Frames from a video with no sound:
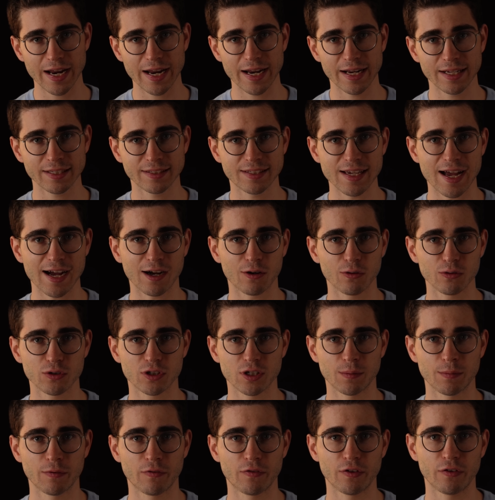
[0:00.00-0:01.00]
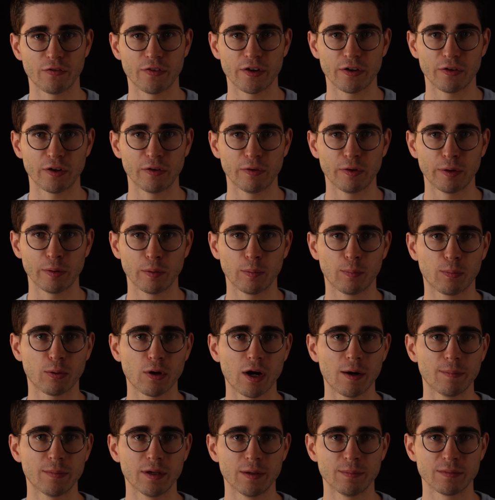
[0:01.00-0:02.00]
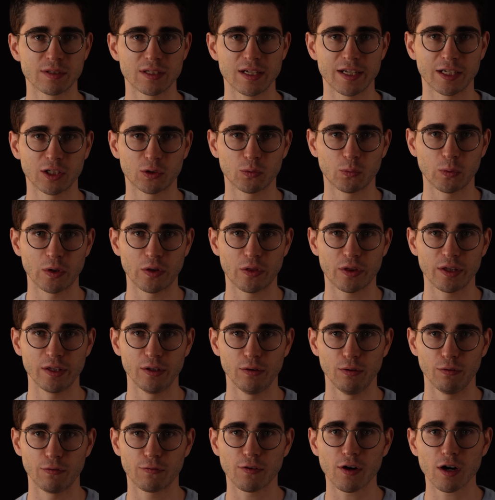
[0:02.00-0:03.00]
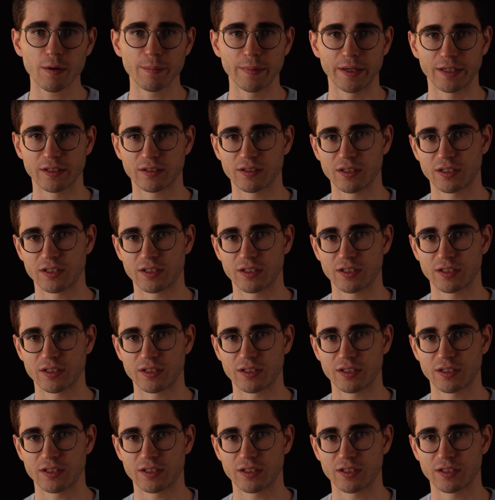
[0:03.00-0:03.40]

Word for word: and tackle some of the very real problems linked with E U farming,